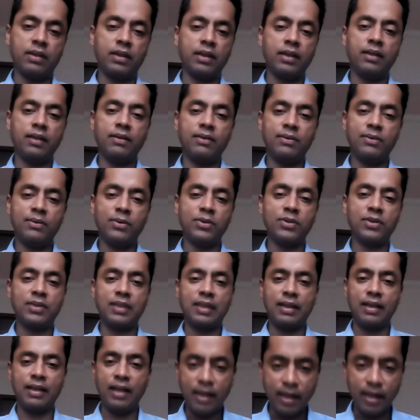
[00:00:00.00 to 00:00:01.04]
Everything. It was
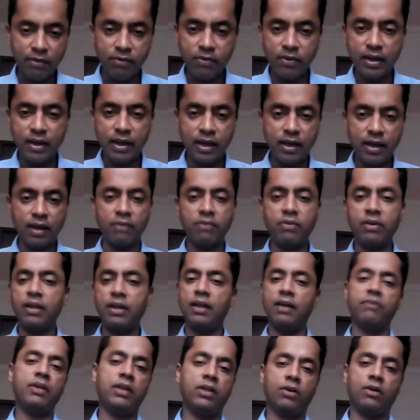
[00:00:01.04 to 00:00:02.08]
lovely
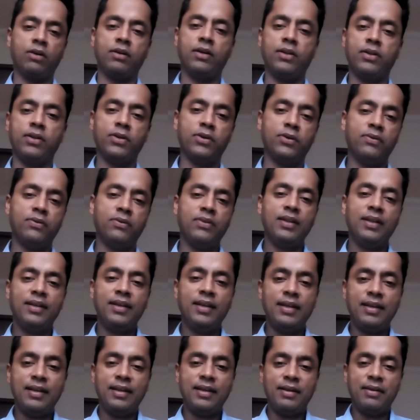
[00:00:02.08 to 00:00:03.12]
talking to you.
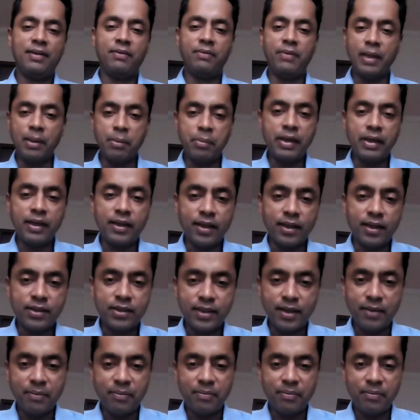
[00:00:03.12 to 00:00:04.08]
We'll be in touch. Yeah.